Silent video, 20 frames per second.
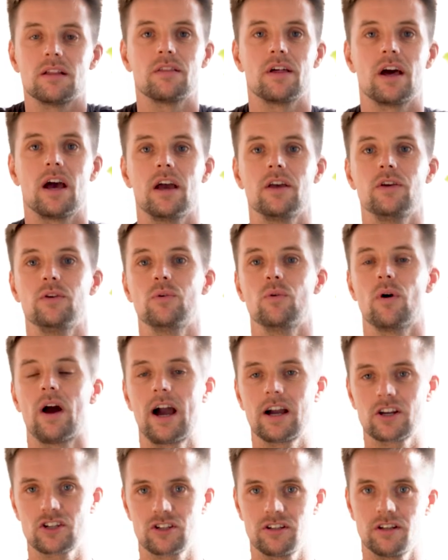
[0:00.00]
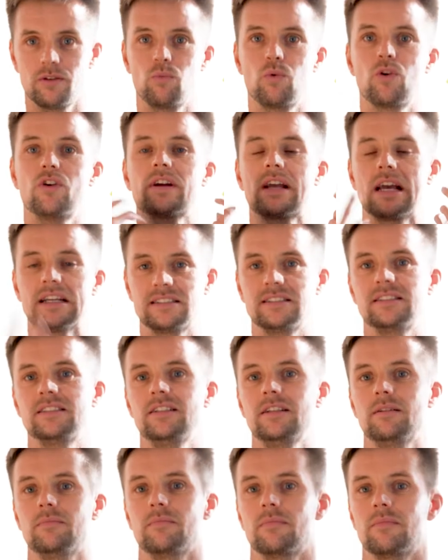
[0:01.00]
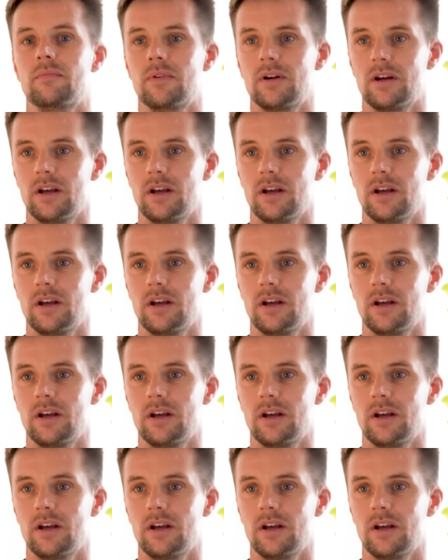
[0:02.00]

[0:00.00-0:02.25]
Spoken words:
that you actually work as a team,